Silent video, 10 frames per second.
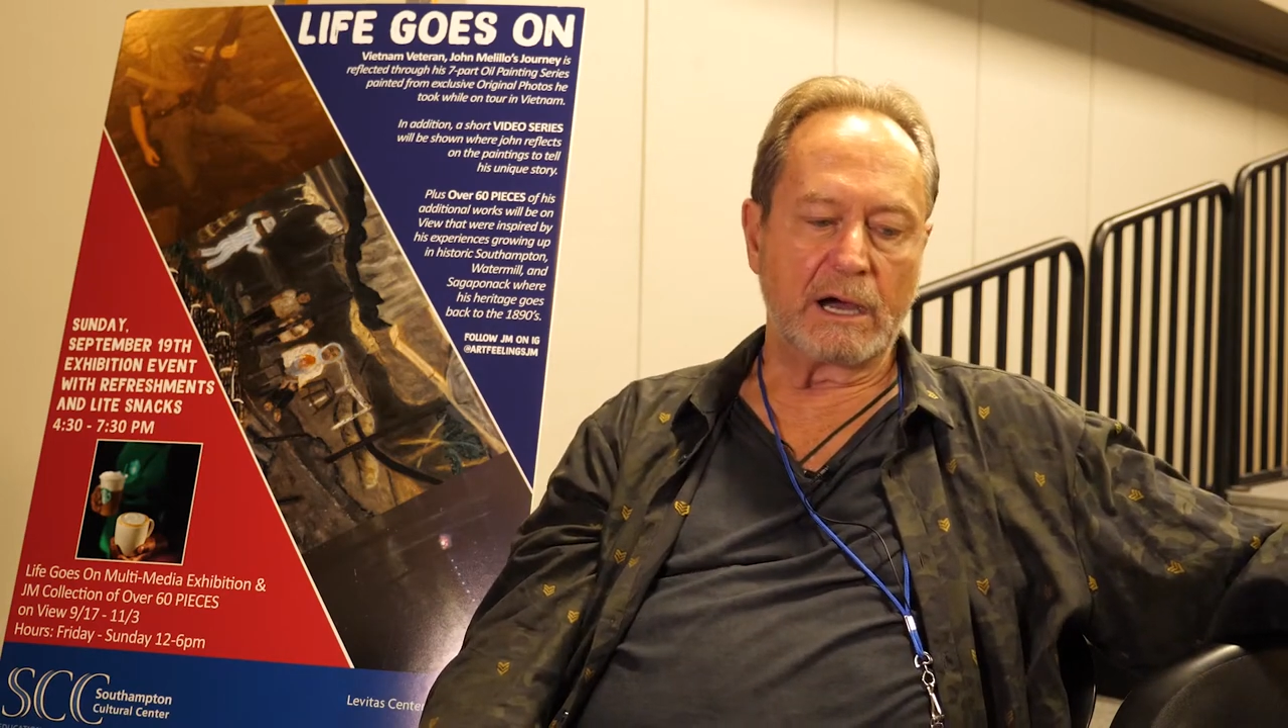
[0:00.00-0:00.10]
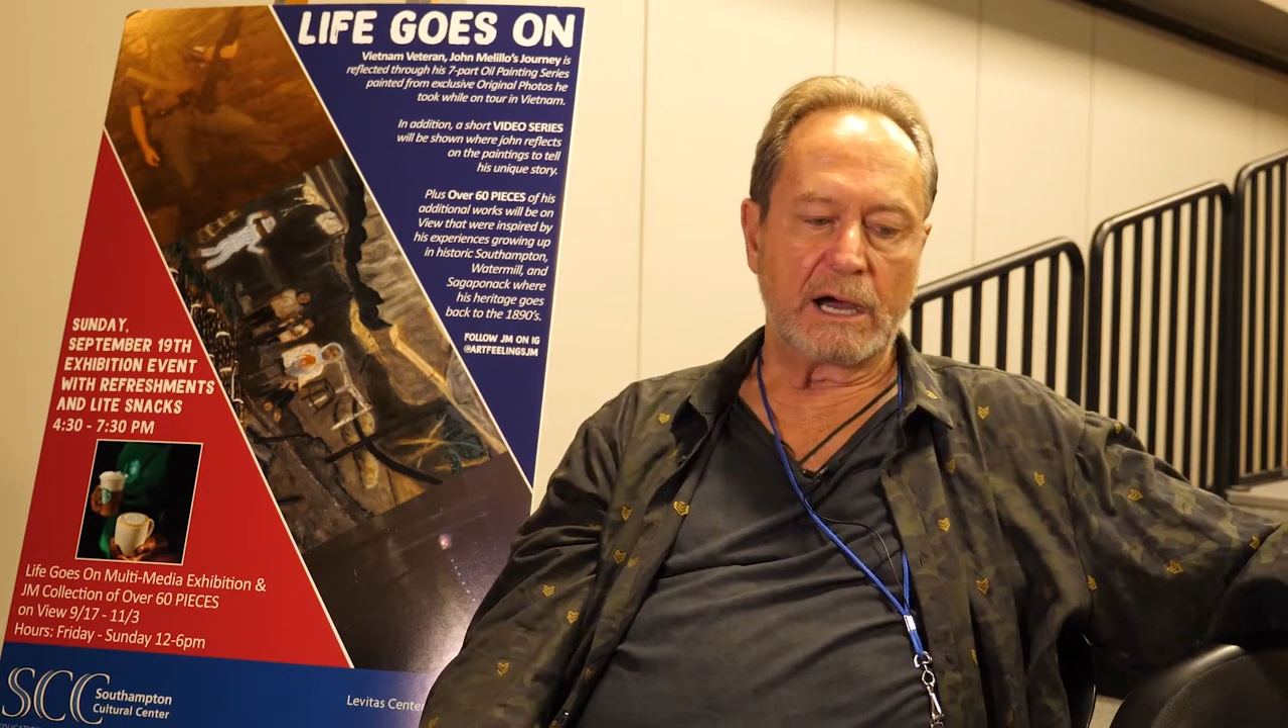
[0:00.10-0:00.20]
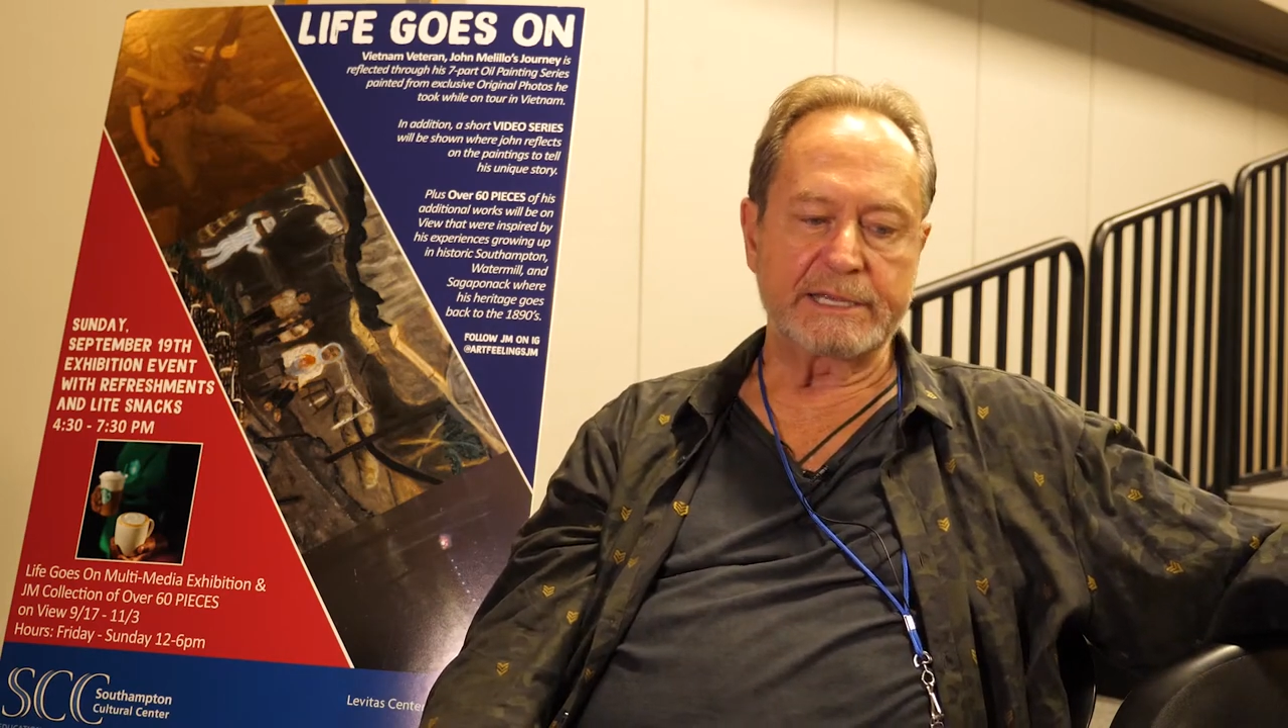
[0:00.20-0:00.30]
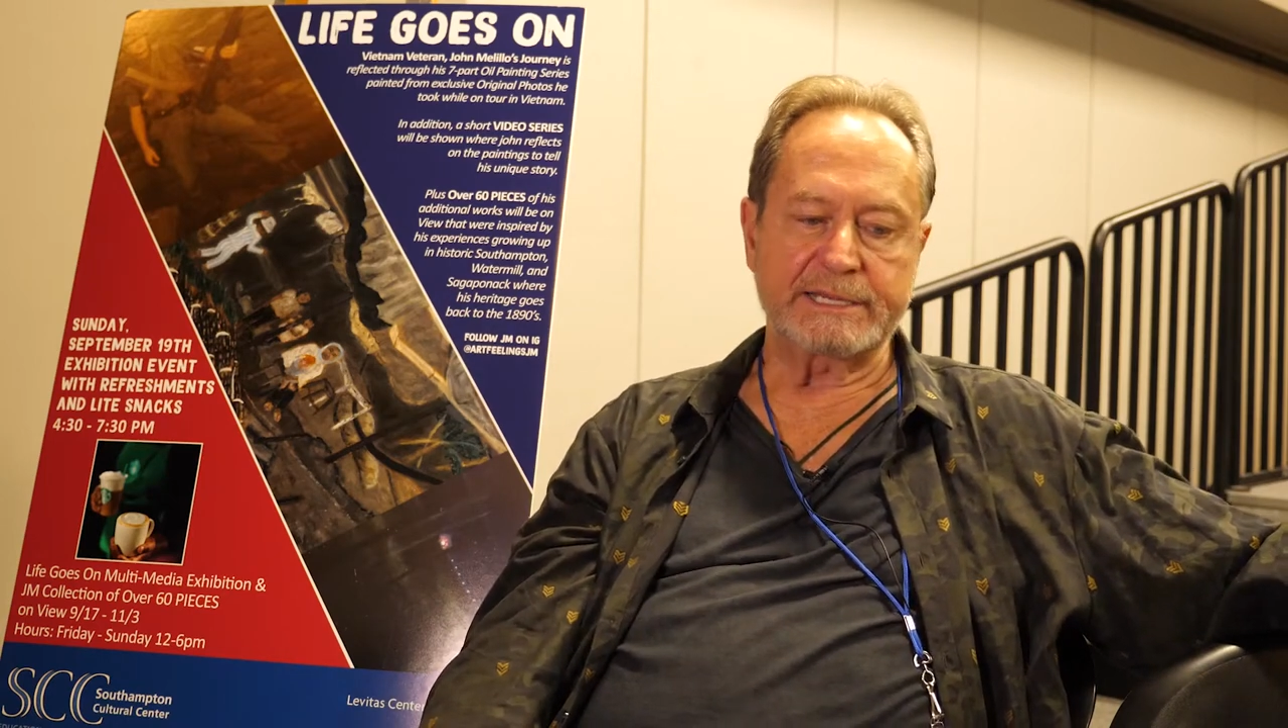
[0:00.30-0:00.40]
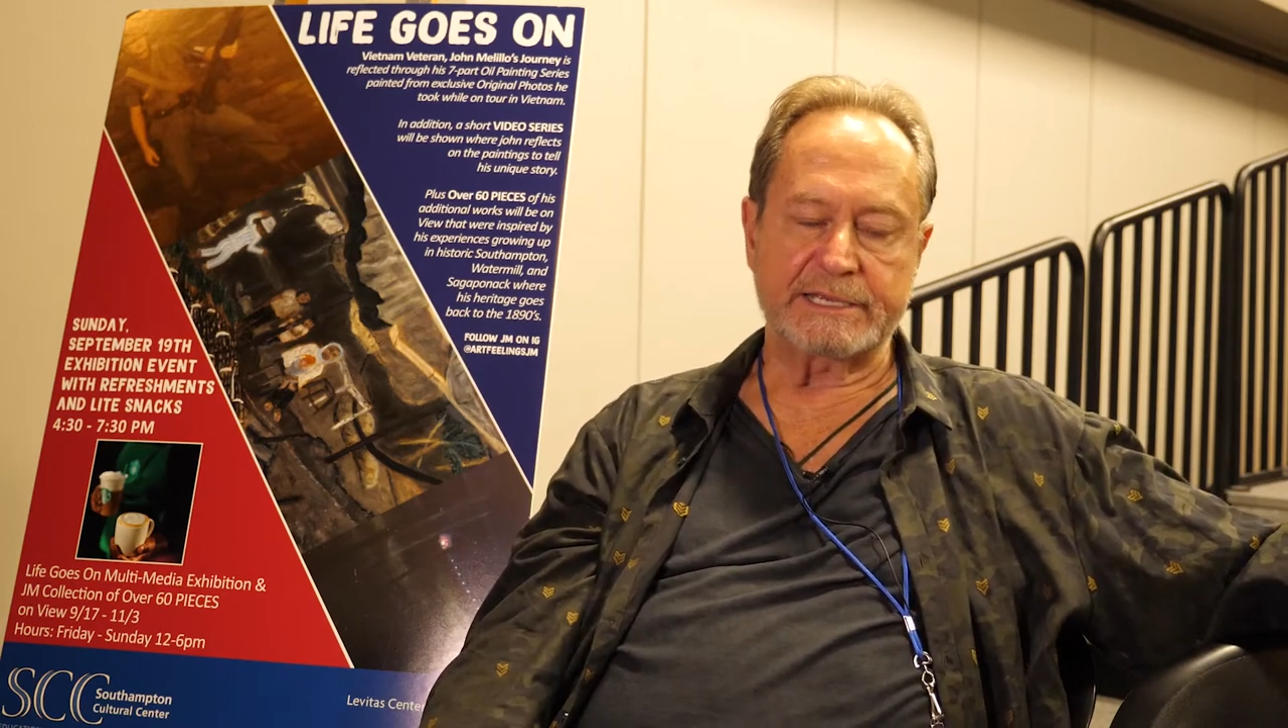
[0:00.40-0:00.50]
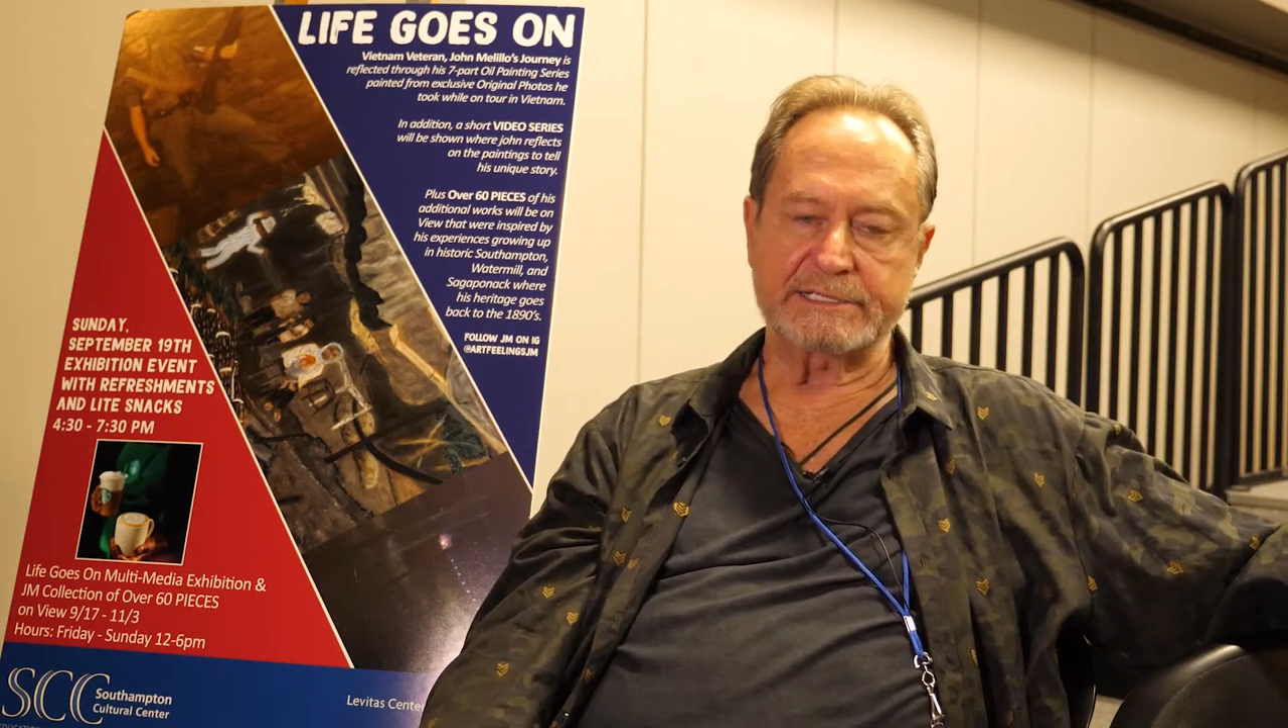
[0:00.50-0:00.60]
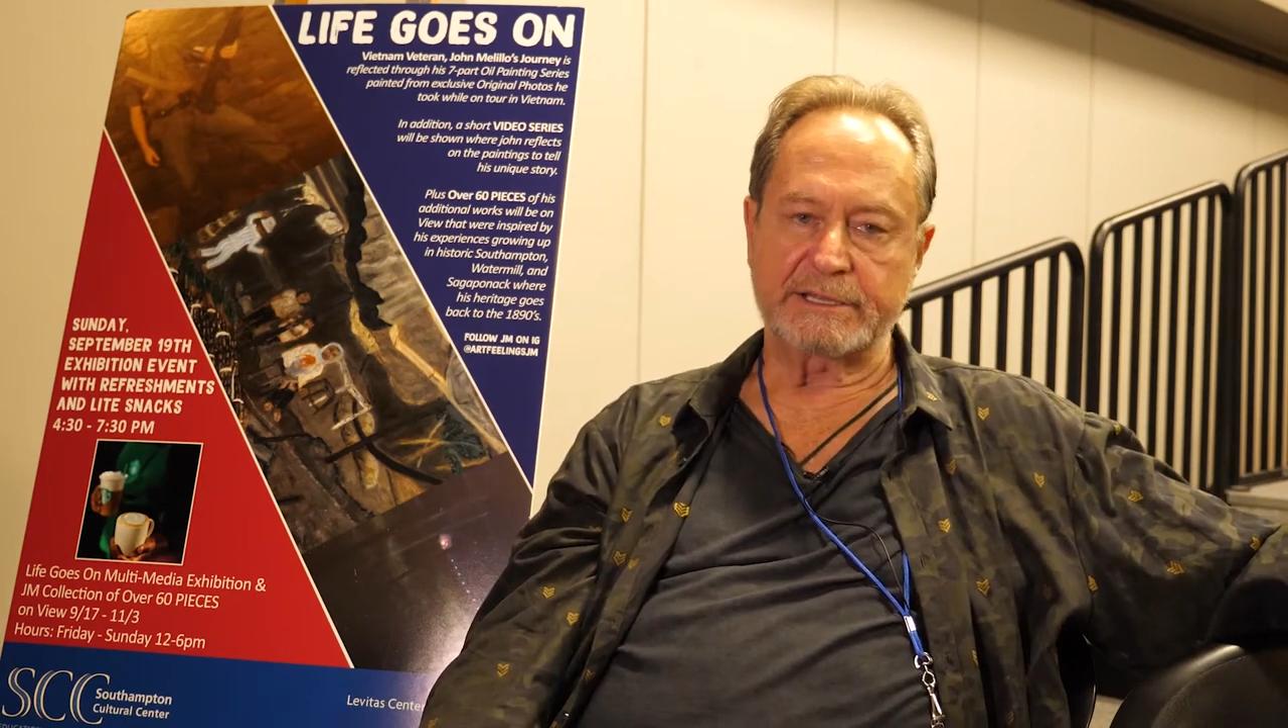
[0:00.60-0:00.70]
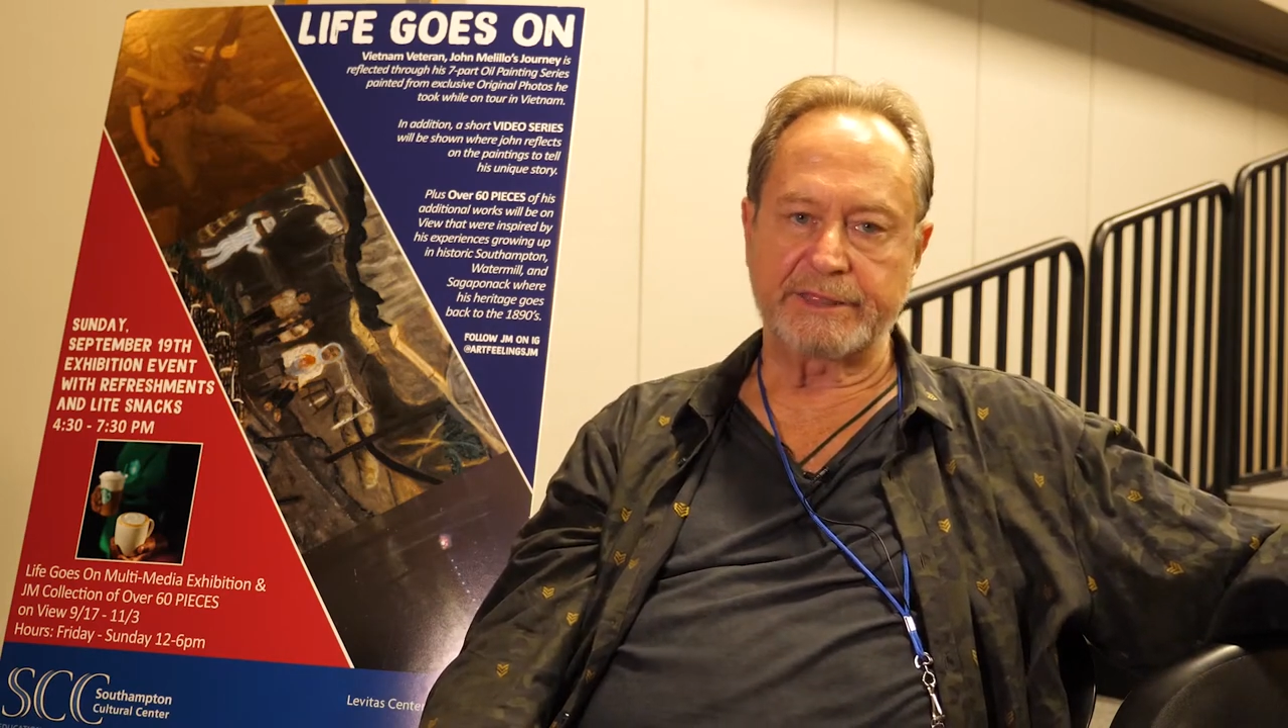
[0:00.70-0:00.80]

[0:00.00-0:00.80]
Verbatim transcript: I tested